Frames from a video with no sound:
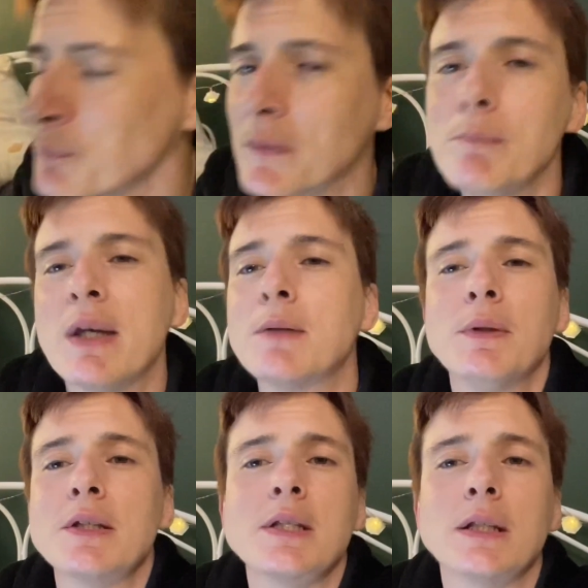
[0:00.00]
Make me
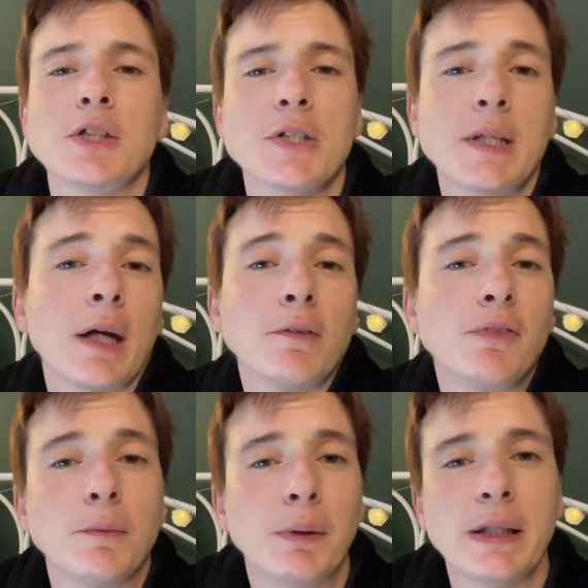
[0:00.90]
a delicious
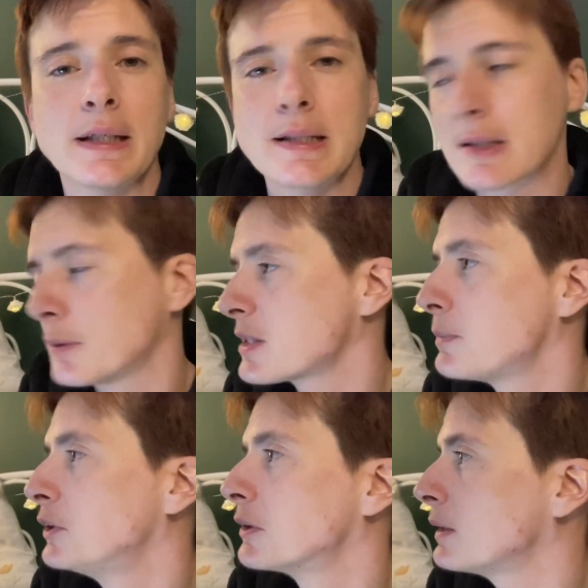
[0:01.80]
outfit, please. I want to be
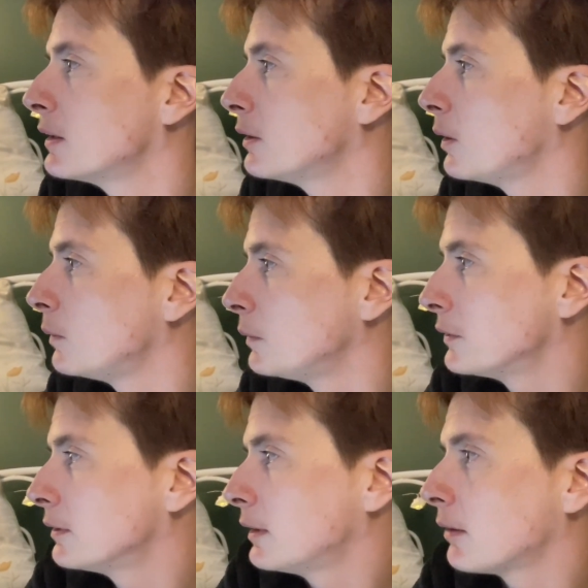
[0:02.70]
dripping in gold.
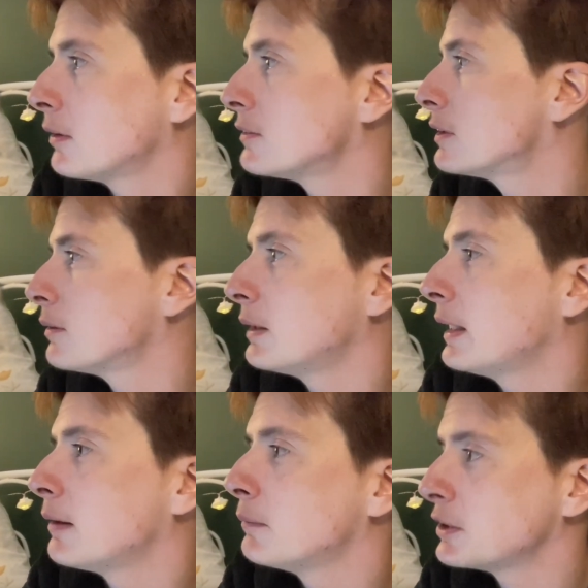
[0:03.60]
I'm going to go and
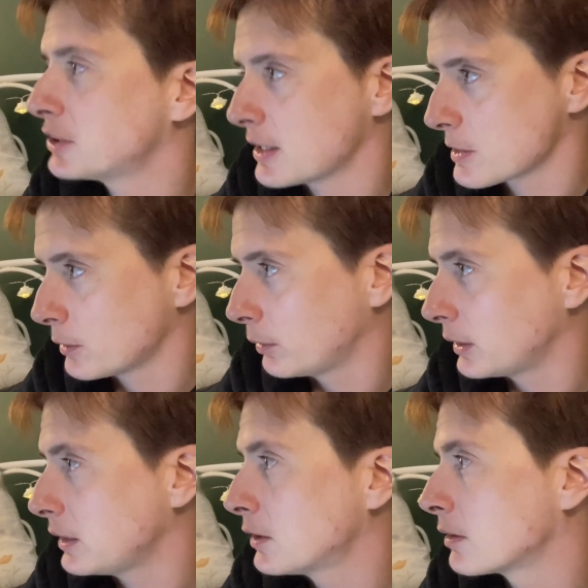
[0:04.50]
lay on my chaise longue and
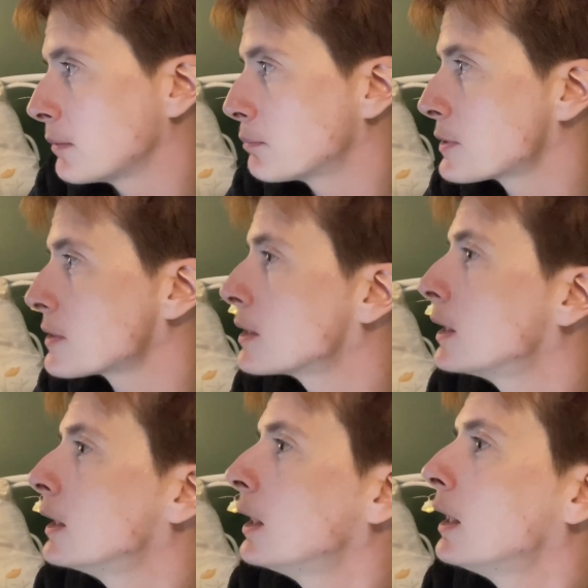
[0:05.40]
eat grapes.
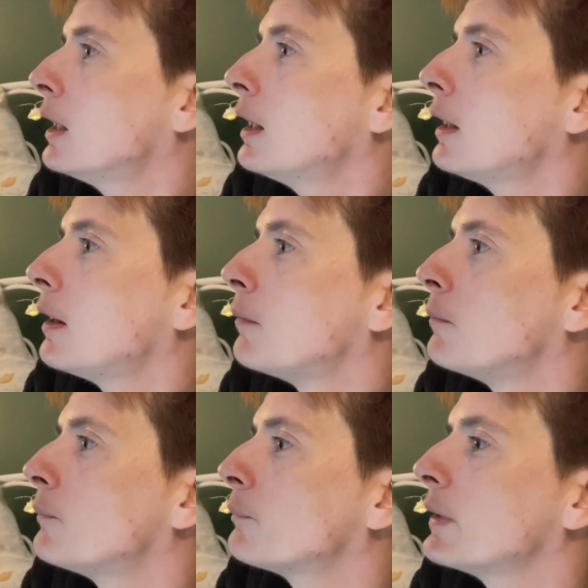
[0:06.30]

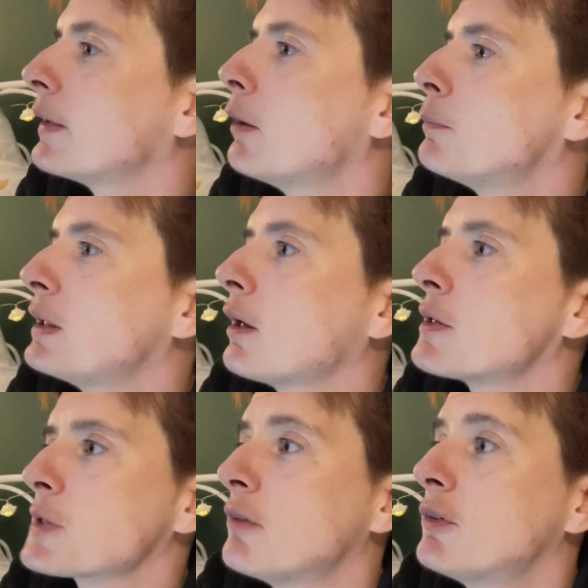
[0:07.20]
Yeah, that would be
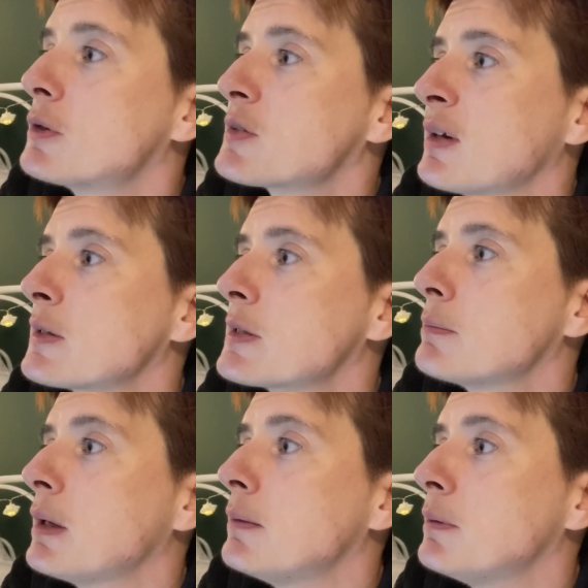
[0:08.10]
nice. I've always fancied
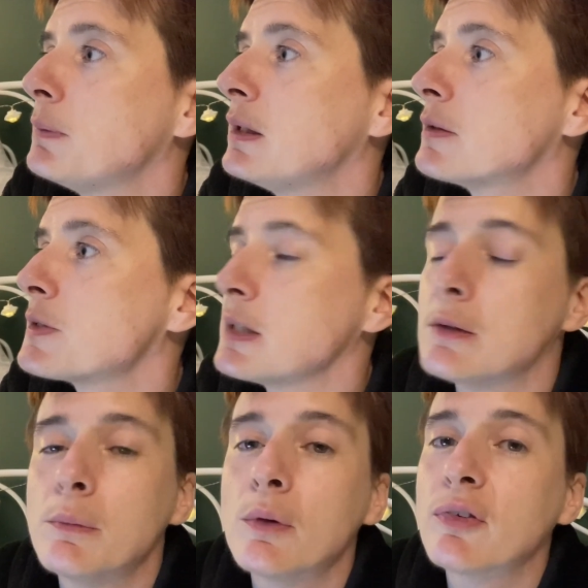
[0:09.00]
maybe being a
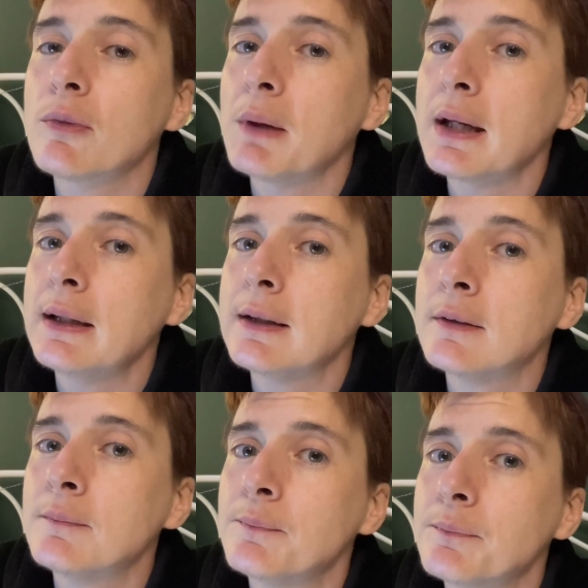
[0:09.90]
xenomorph from
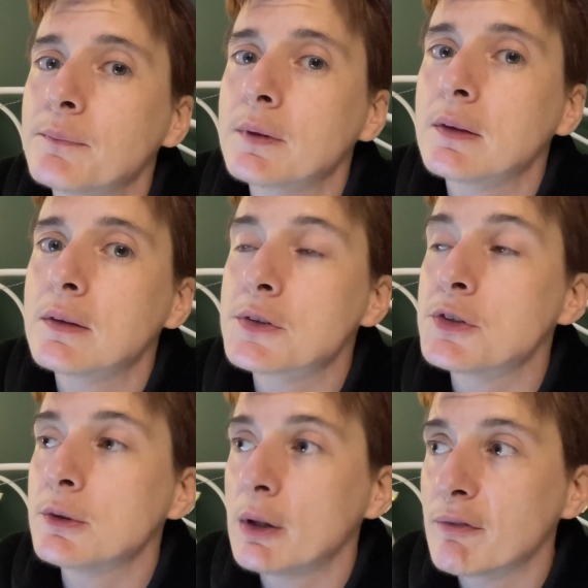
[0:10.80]
Alien, because I
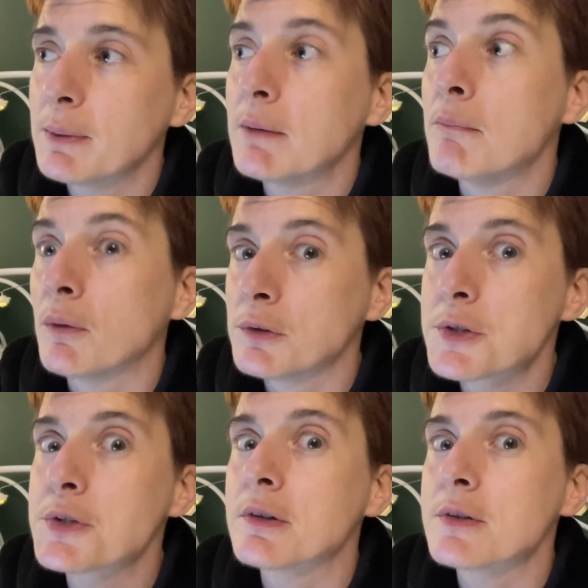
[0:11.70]
do love me a
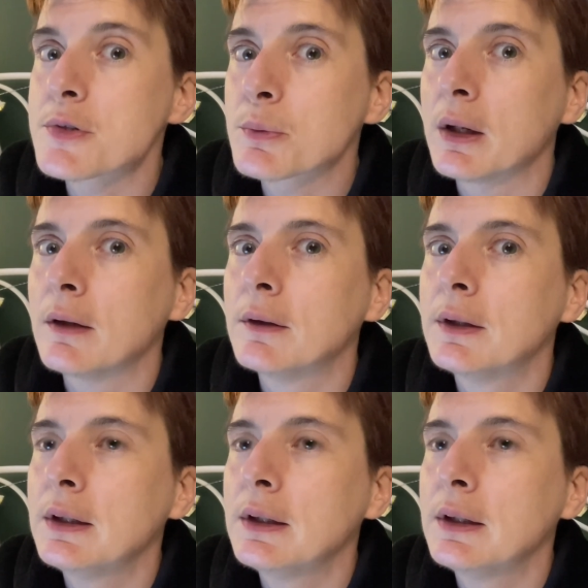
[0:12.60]
monster as well.